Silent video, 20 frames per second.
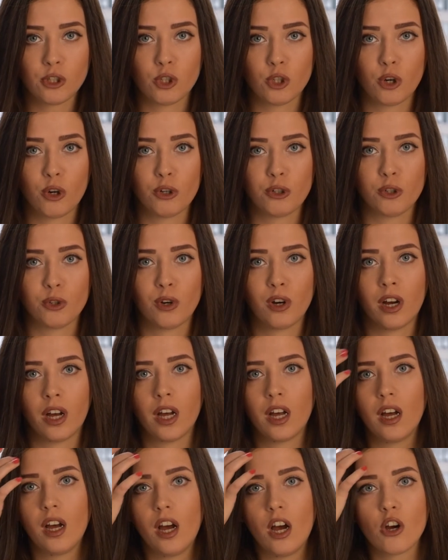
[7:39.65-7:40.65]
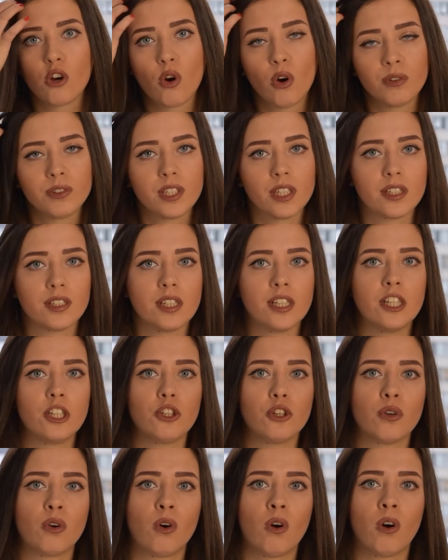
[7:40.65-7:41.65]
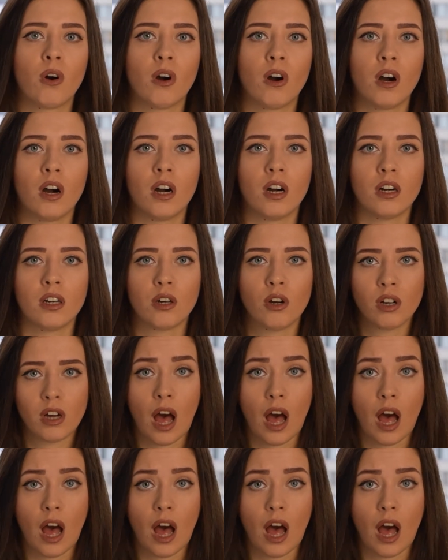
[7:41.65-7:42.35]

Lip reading: so you are contacting your